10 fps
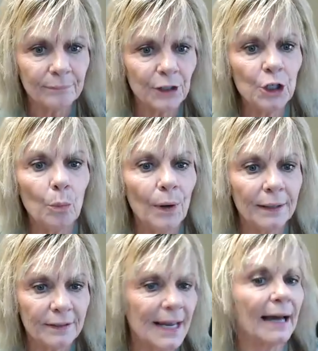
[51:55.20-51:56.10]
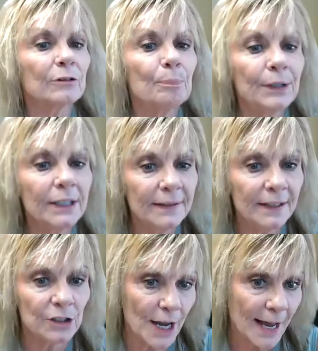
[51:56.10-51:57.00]
you know what? Yeah, put it in
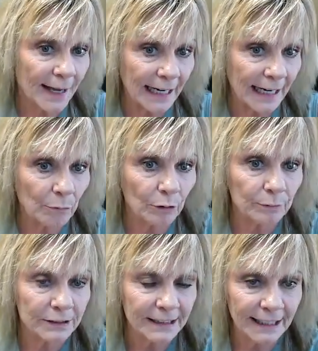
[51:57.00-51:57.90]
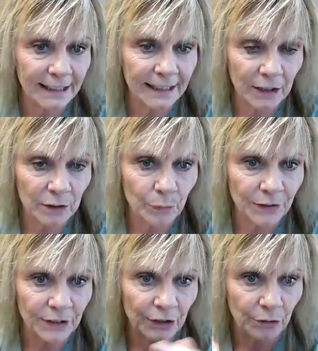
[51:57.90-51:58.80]
the chat okay. and I will stick it in
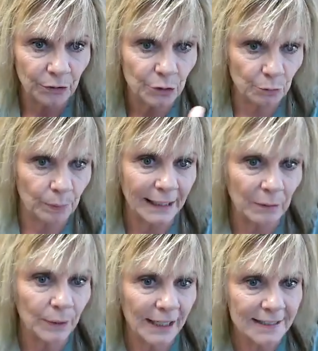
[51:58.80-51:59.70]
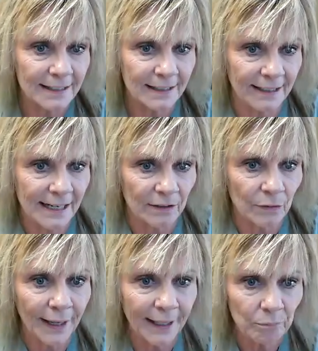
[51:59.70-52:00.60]
with the YouTube link when I send okay. it out.
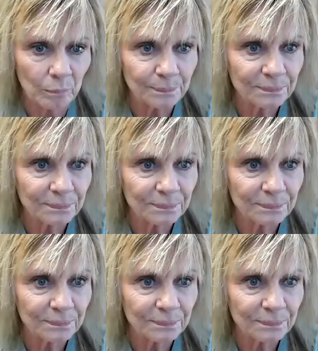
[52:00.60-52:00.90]
Okay.